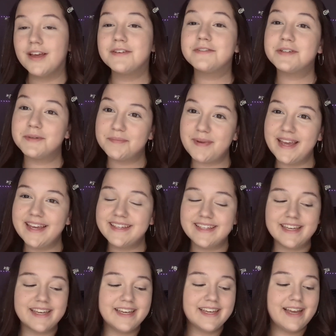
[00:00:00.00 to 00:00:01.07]
for
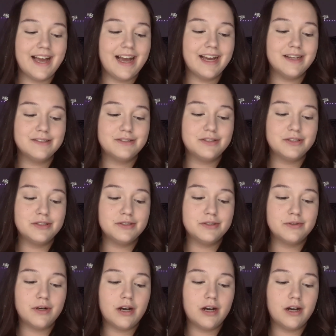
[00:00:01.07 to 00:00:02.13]
baking, I
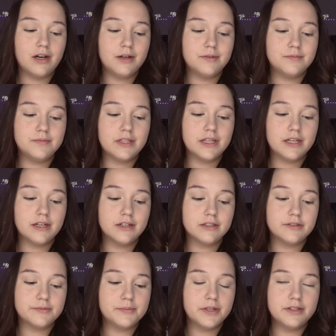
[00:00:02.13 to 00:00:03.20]
do um, the
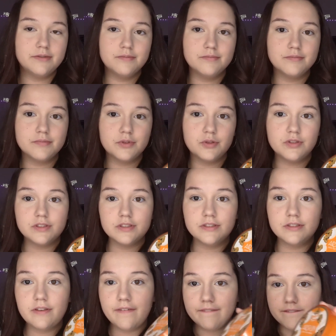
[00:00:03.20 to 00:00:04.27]
Airspun
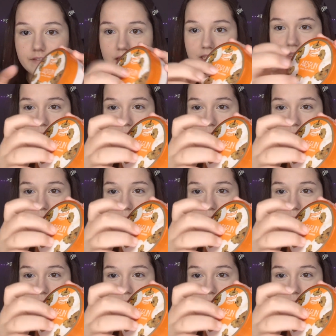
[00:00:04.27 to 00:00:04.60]
loose baking